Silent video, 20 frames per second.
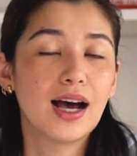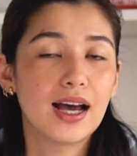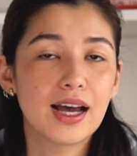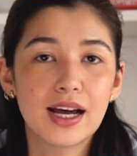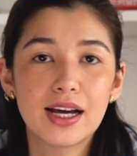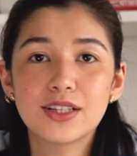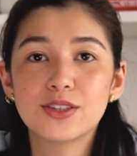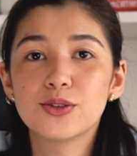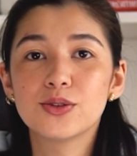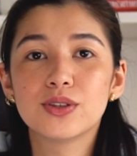I
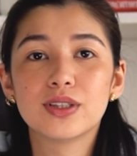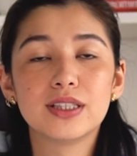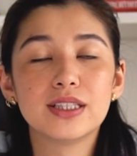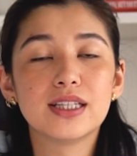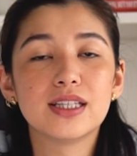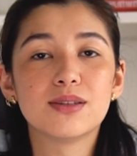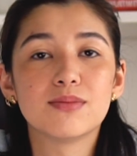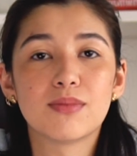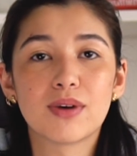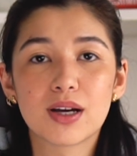had to
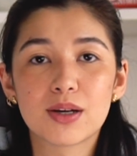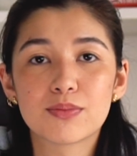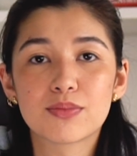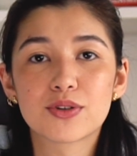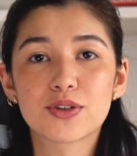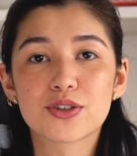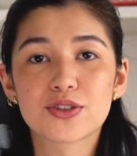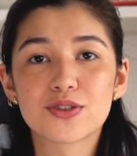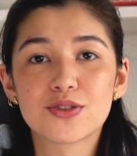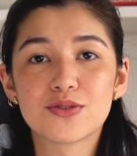clean my
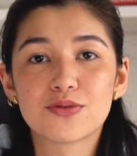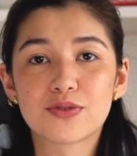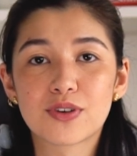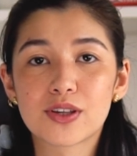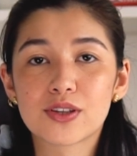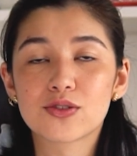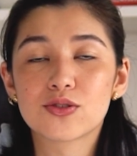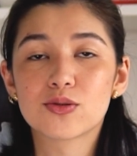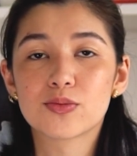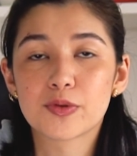personal
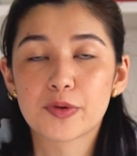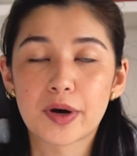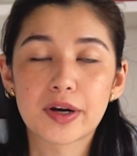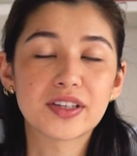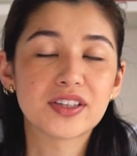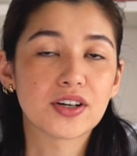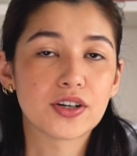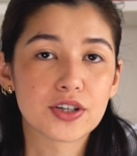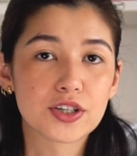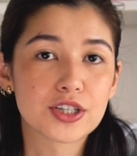friend group
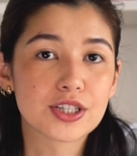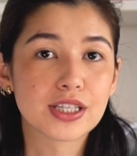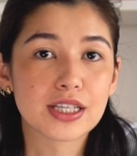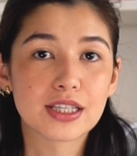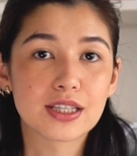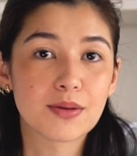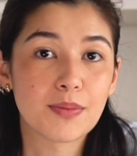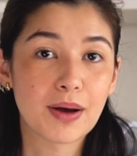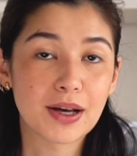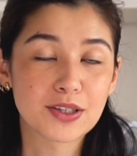quite harshly
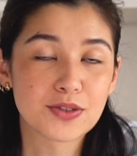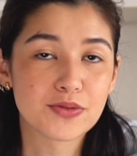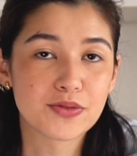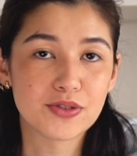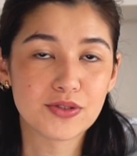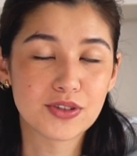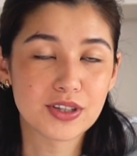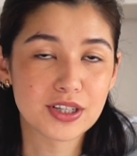in the past few